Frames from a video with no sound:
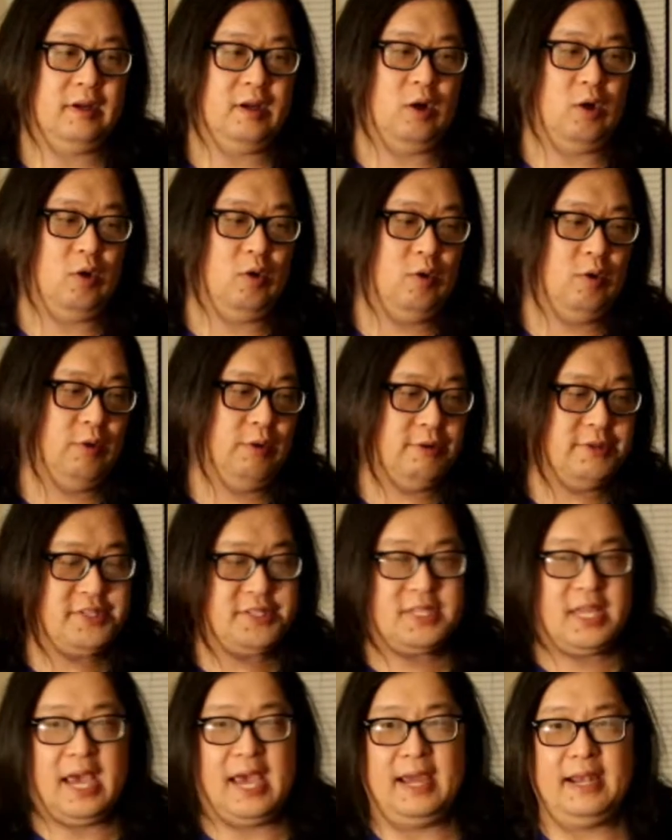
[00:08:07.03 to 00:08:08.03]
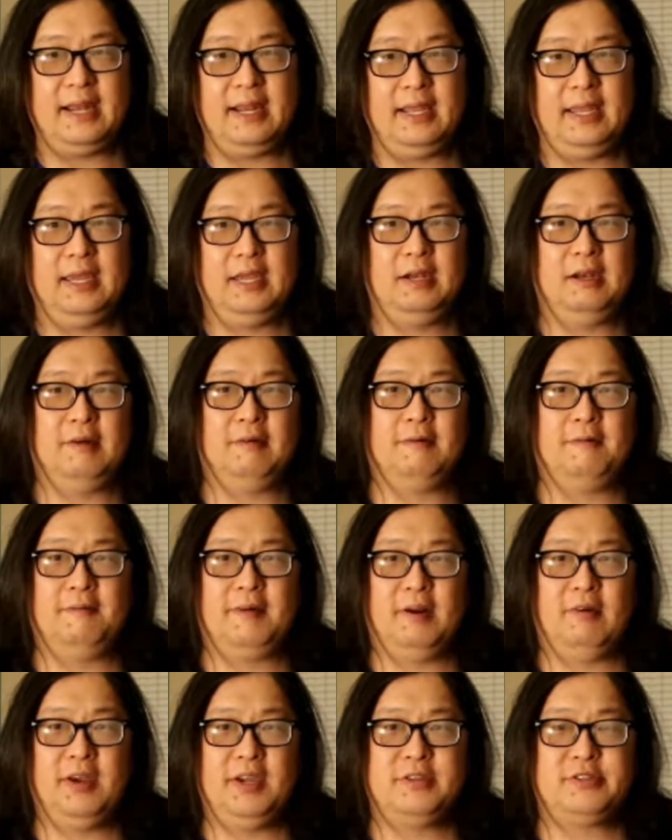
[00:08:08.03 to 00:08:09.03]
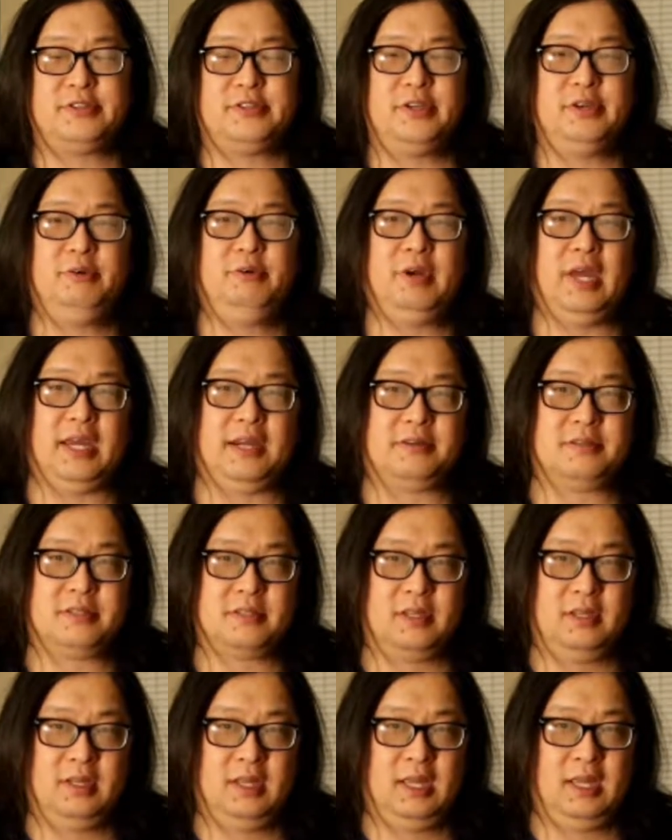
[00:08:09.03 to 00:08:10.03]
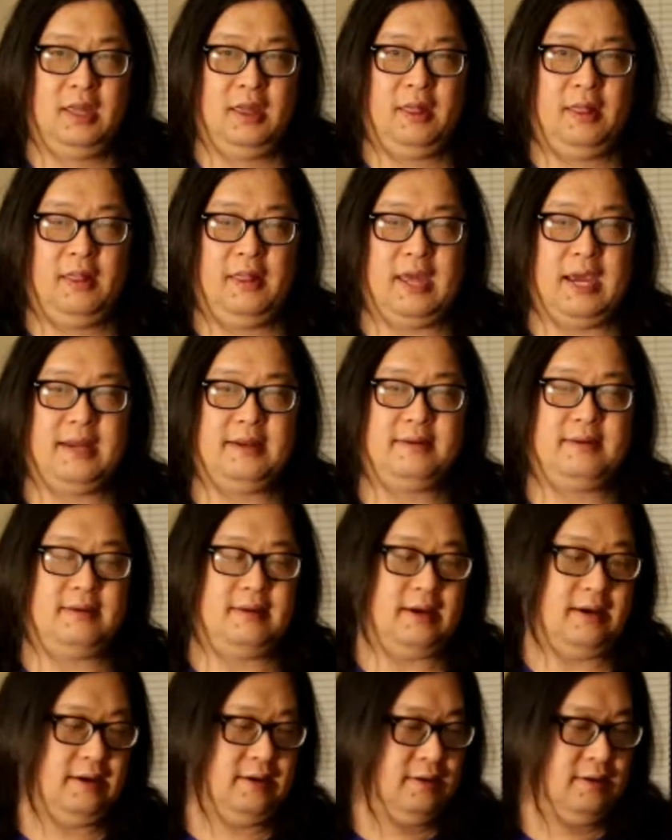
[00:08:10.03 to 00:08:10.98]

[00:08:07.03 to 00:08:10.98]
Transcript: a whole set in various tunings that